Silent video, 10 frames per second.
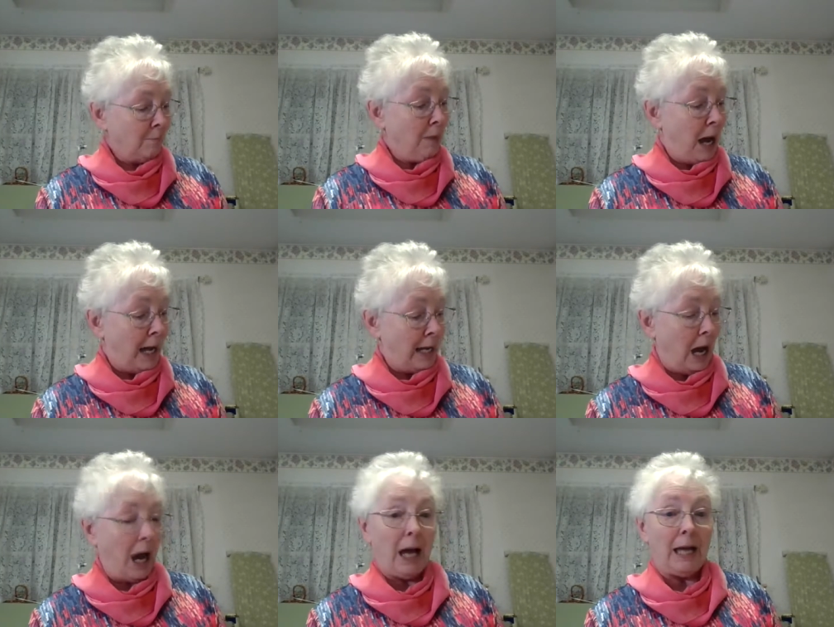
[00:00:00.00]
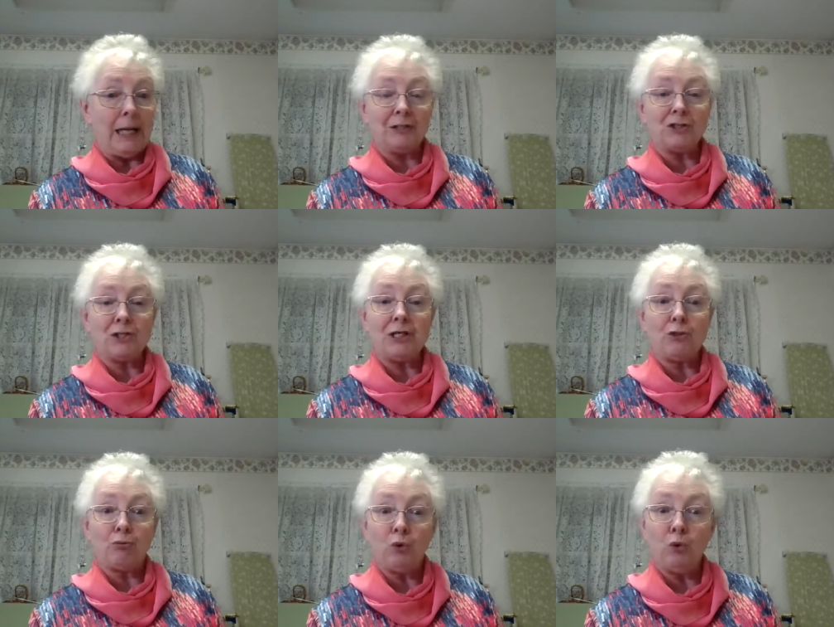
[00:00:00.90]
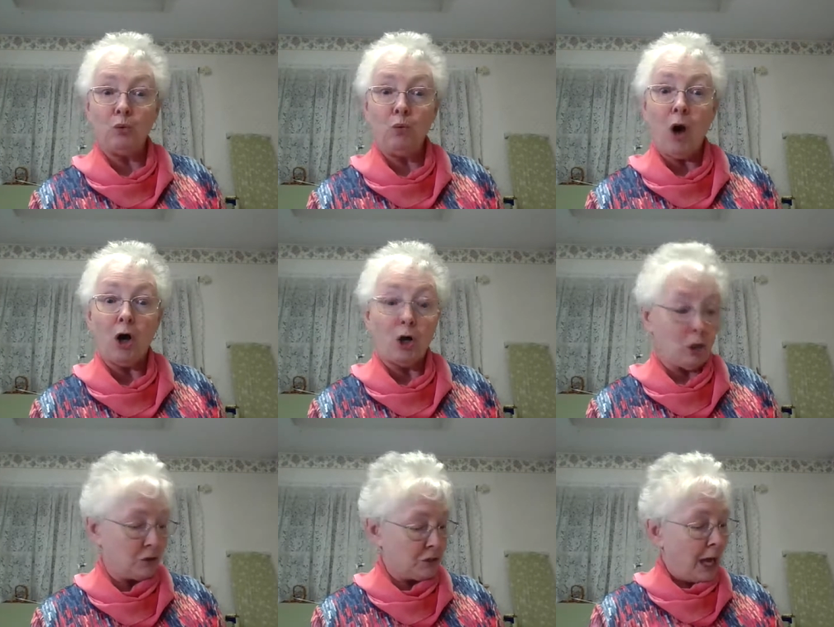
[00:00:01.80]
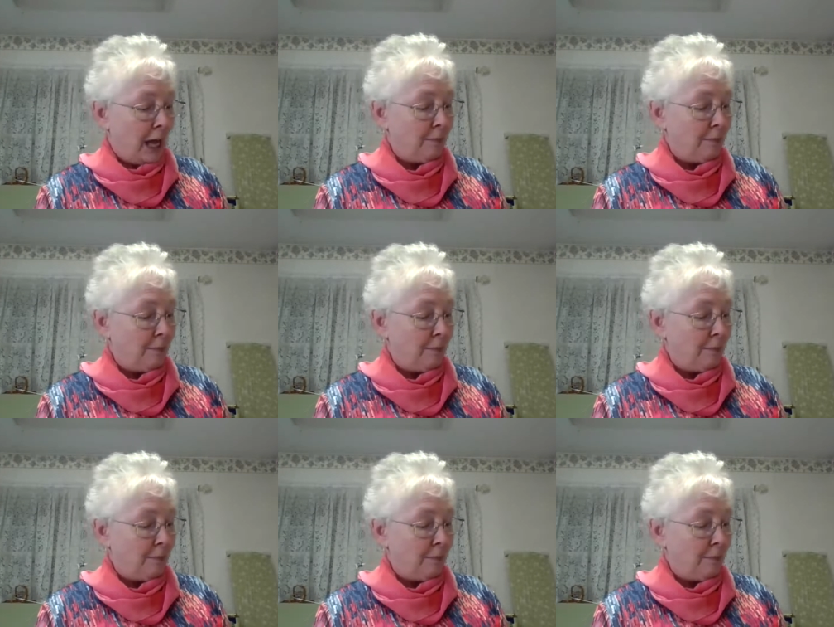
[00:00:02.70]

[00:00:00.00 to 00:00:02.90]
My eye can see through walls,